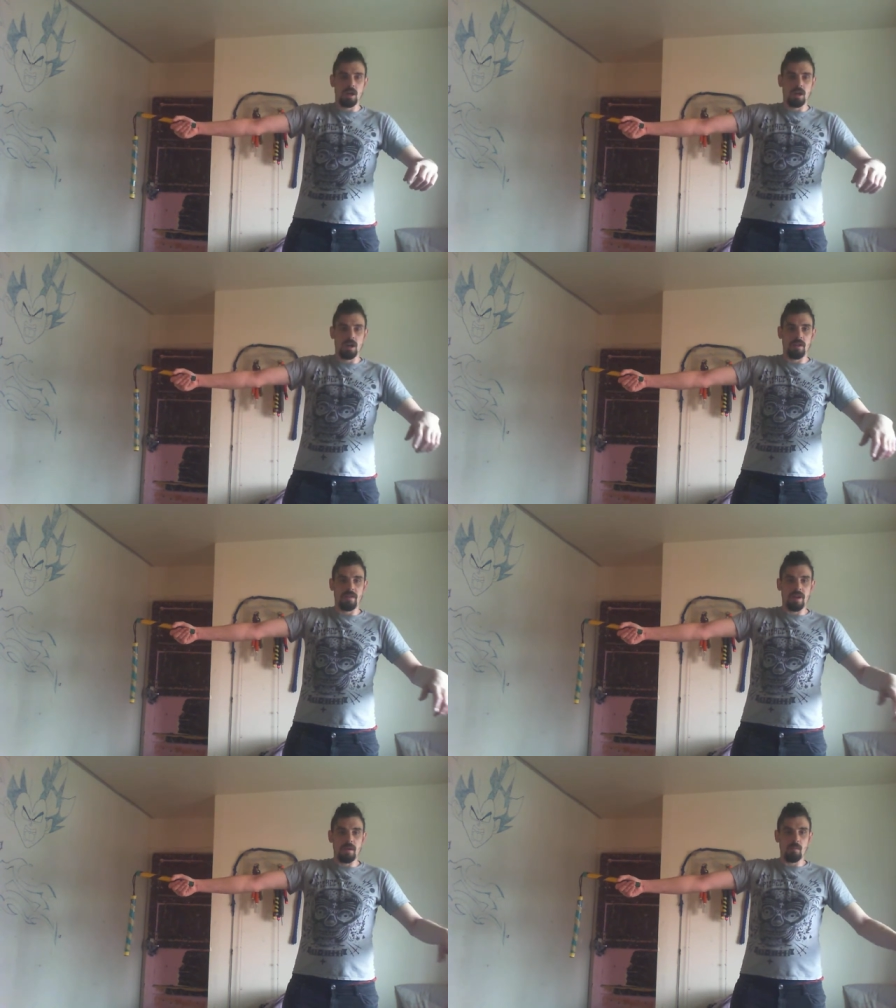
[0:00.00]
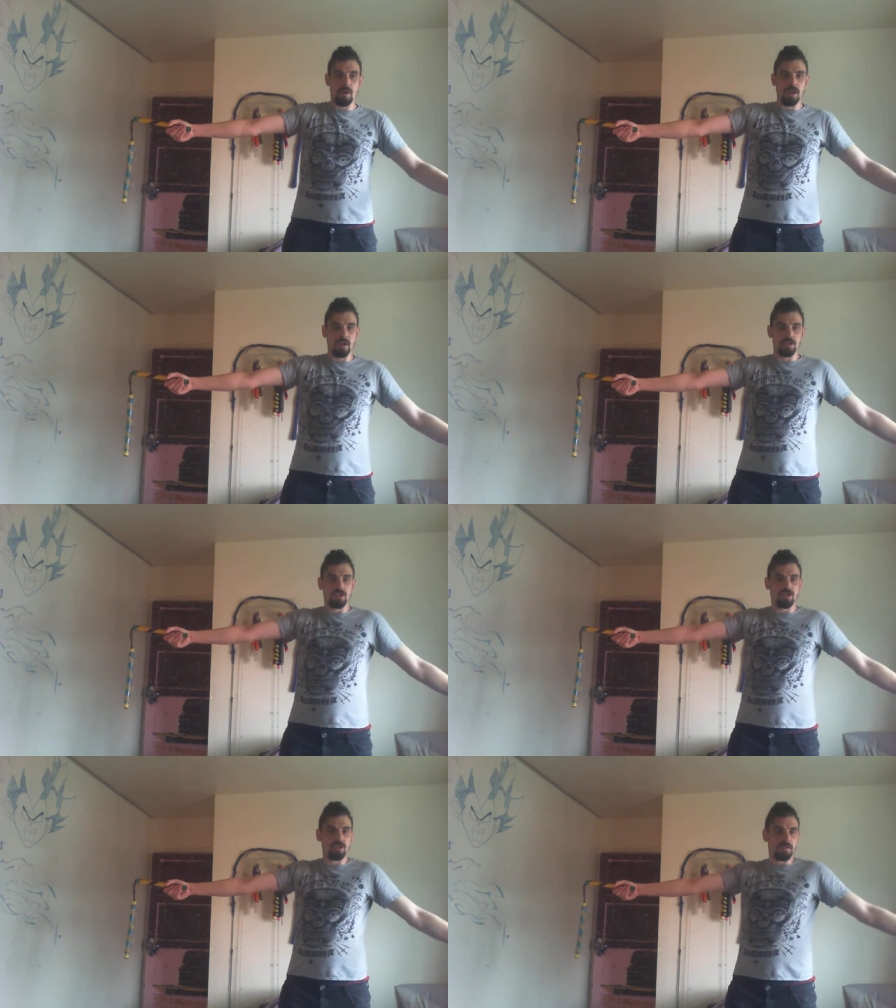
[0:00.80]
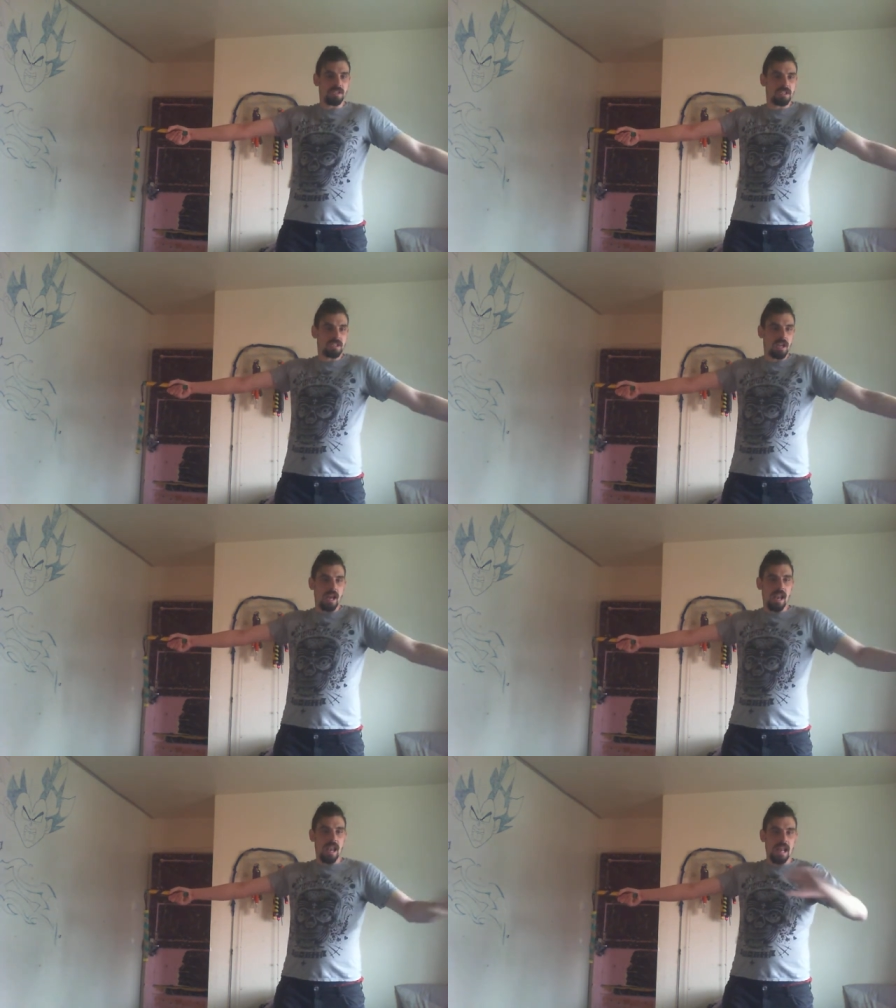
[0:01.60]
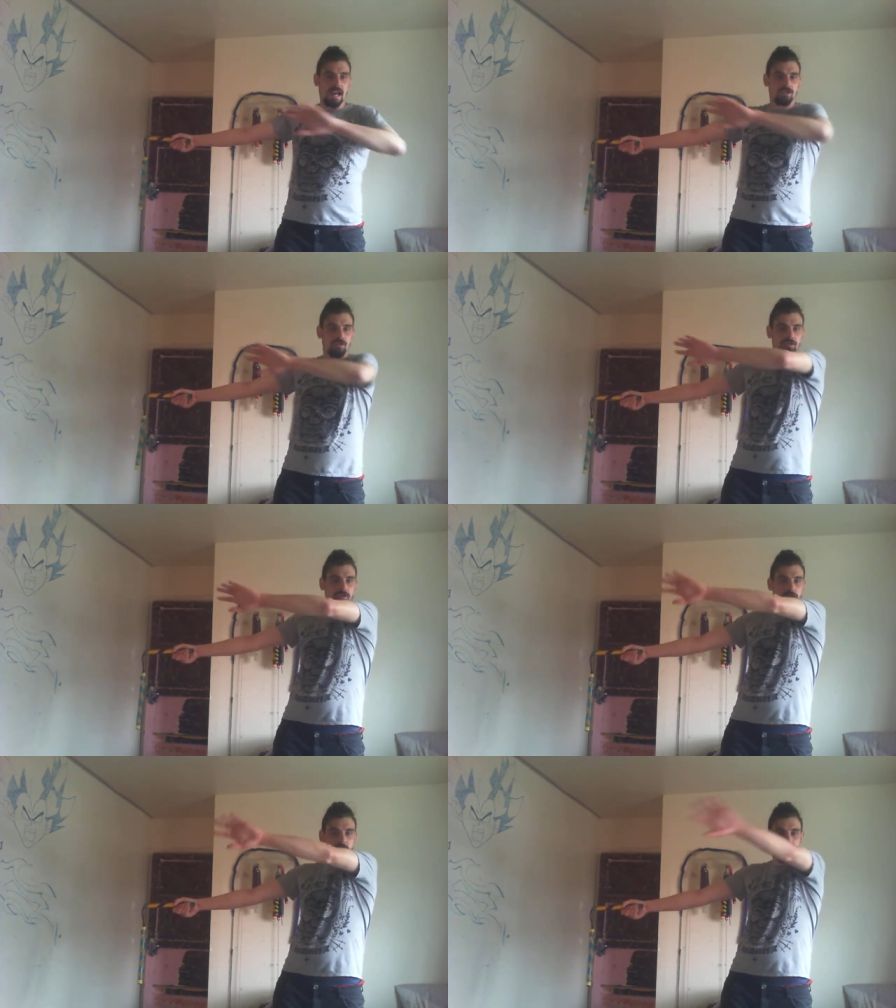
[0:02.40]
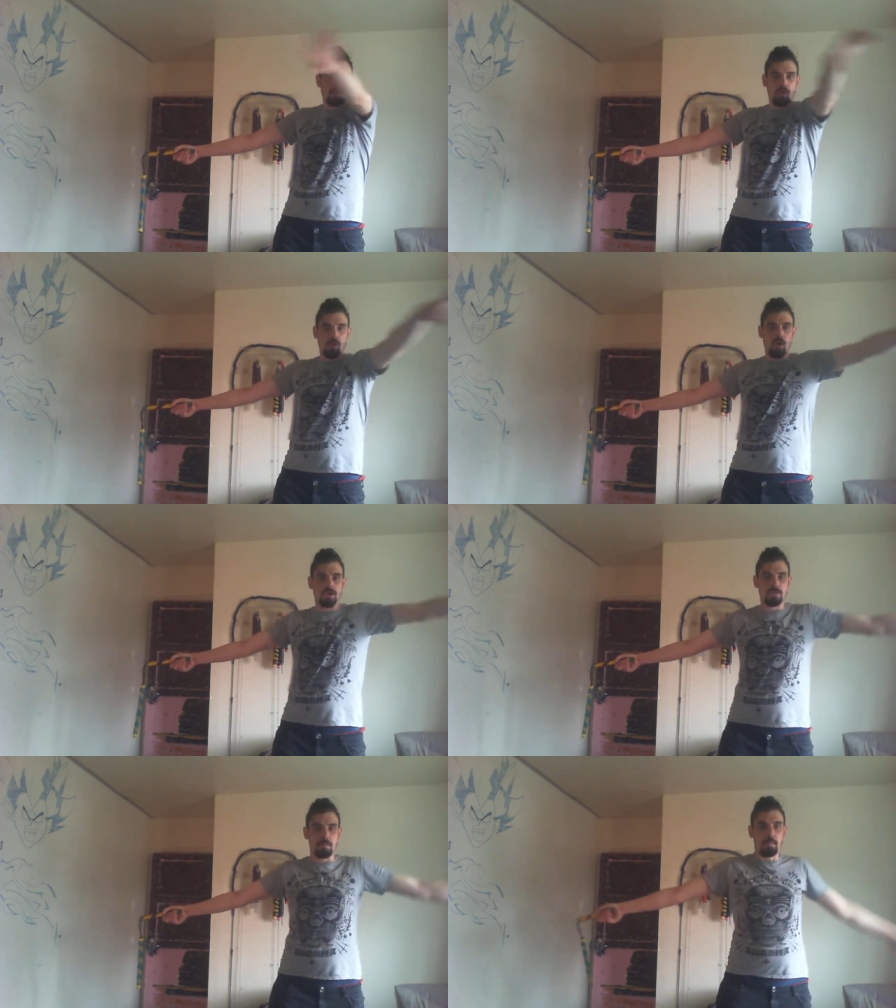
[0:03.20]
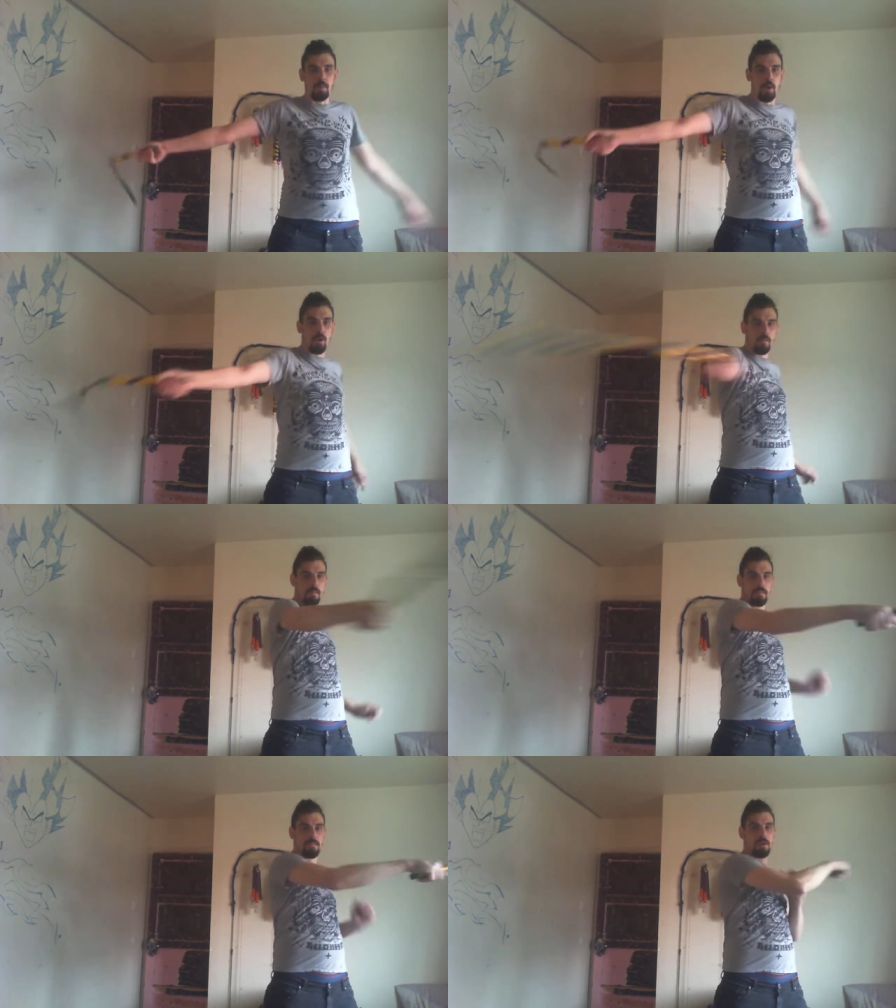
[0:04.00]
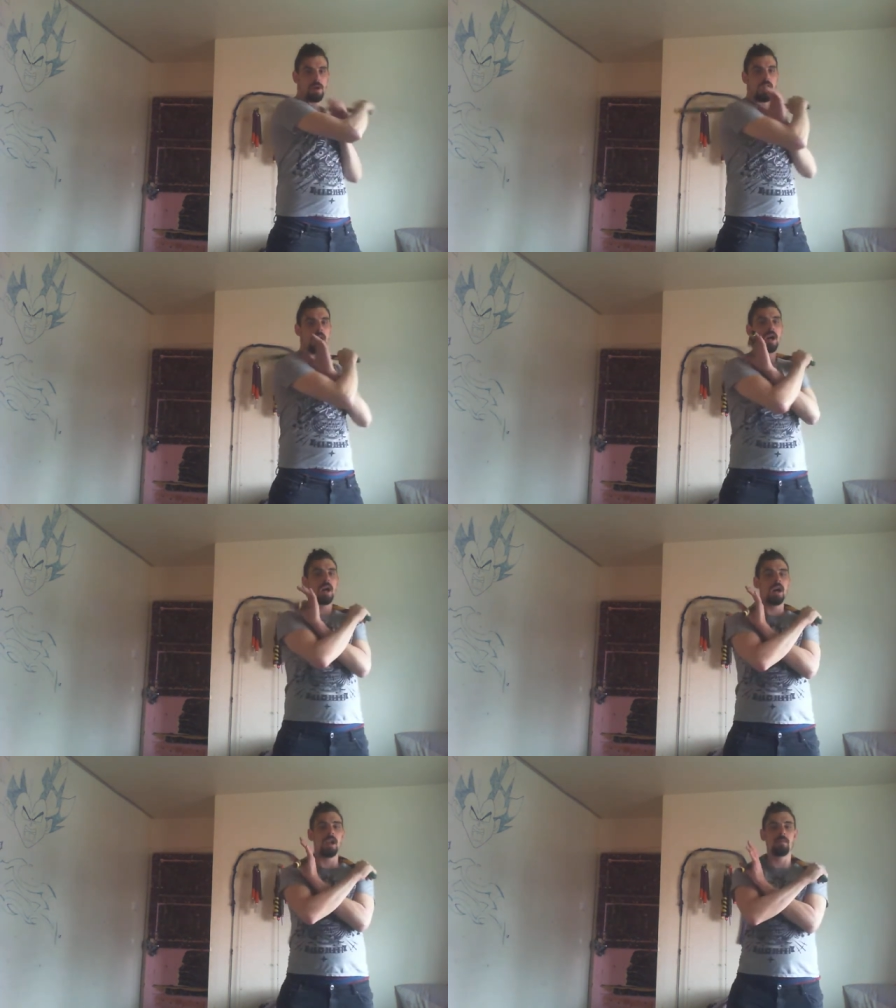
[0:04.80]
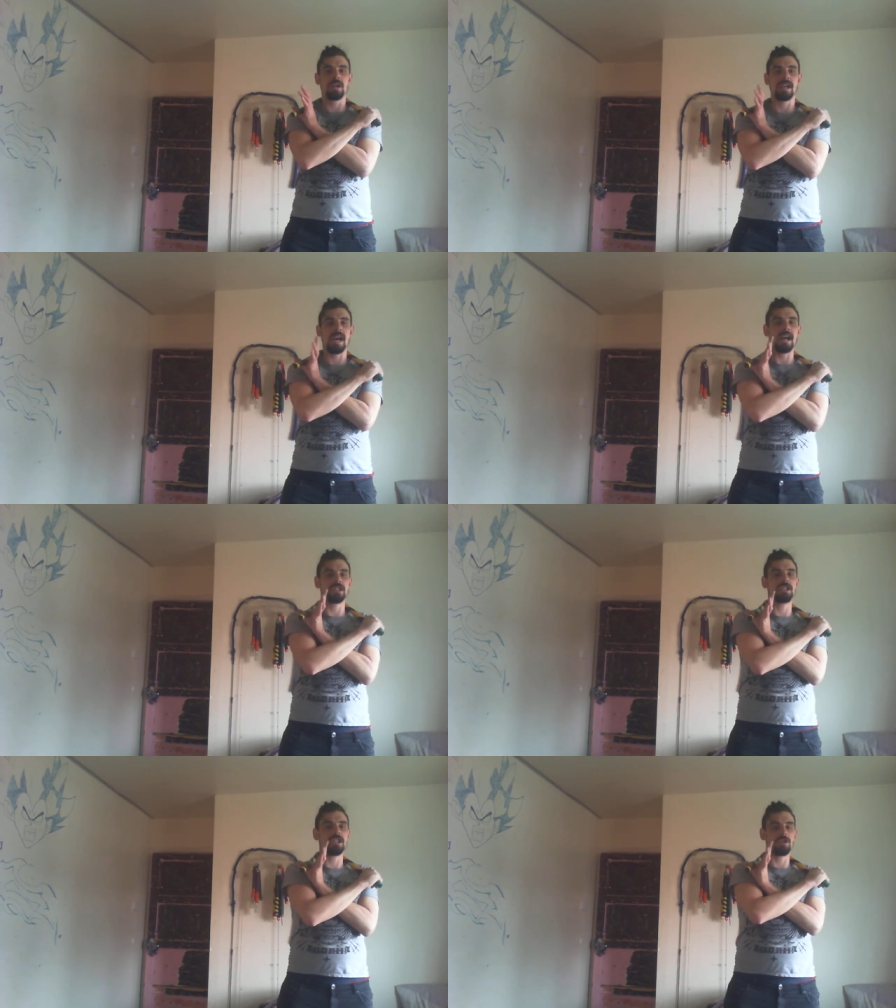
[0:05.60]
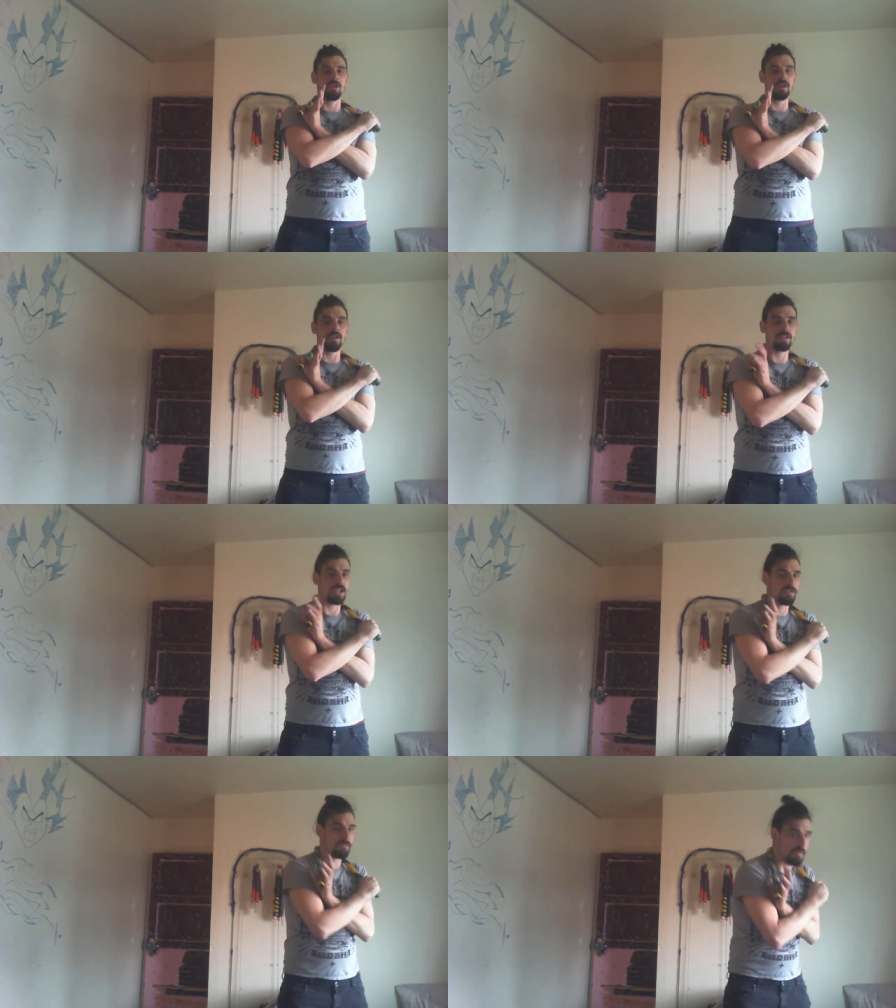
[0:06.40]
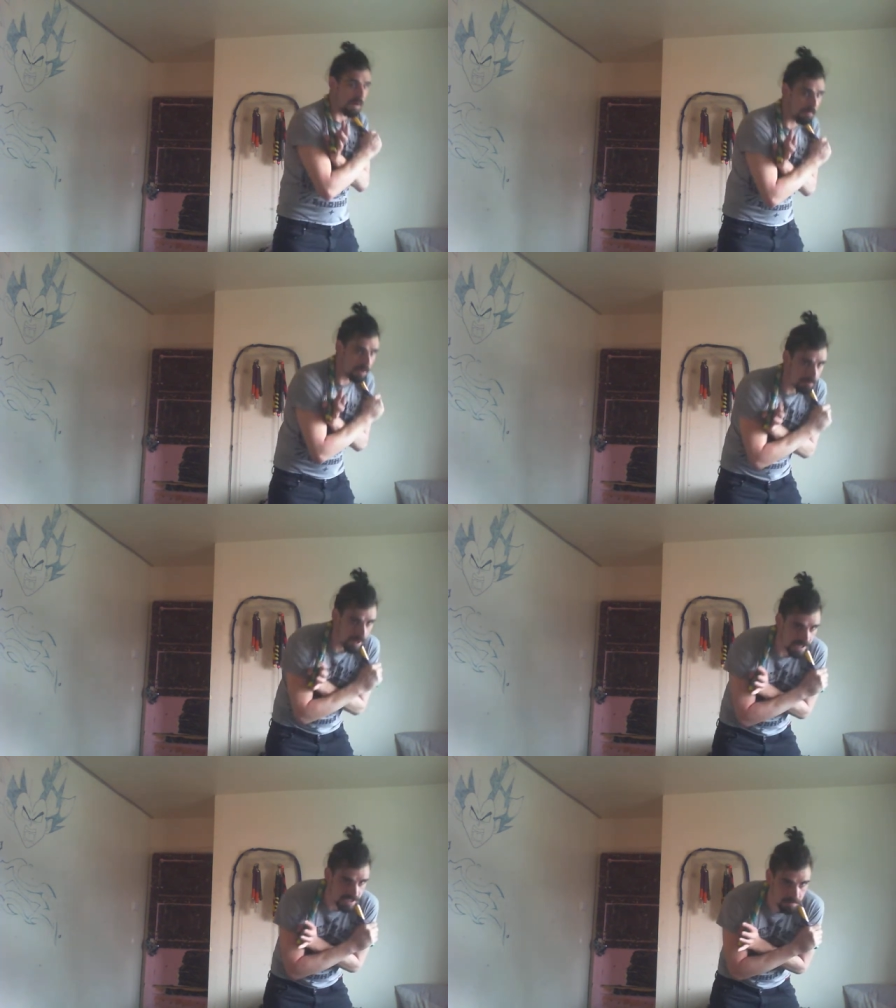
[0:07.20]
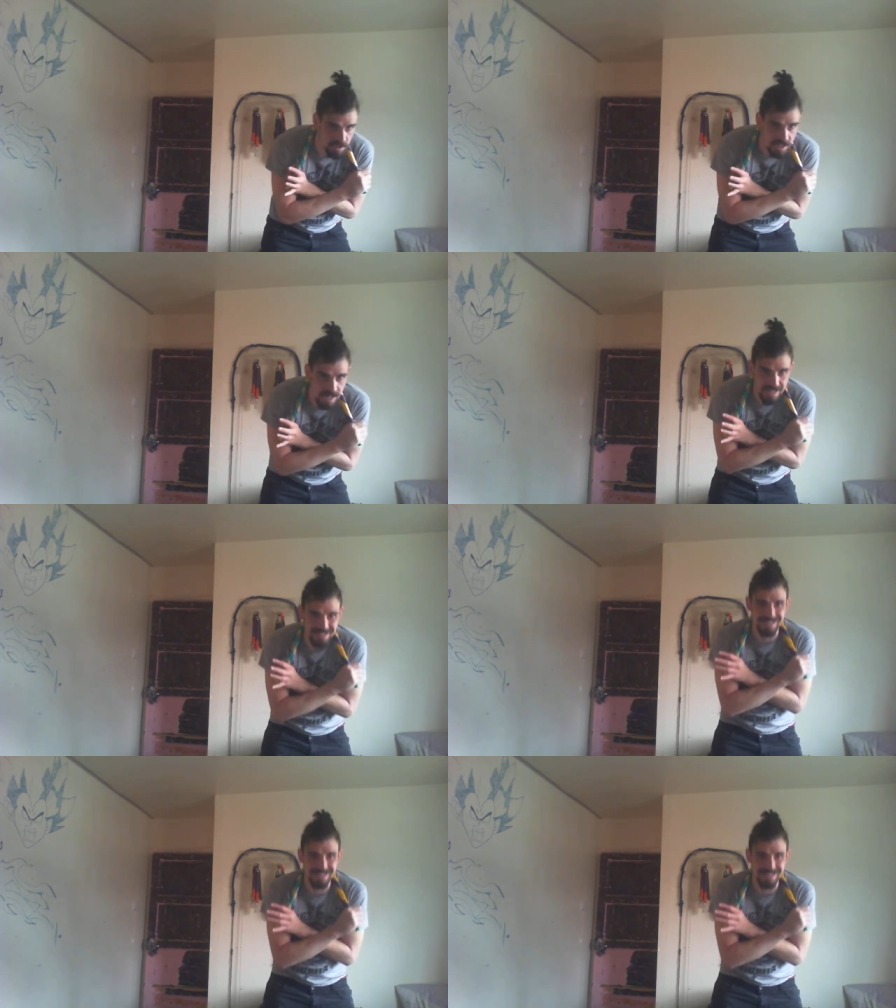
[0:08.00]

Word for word: and then we're going to do this like lateral strike across boom and then we're going to catch this on the other side remember the placement your hand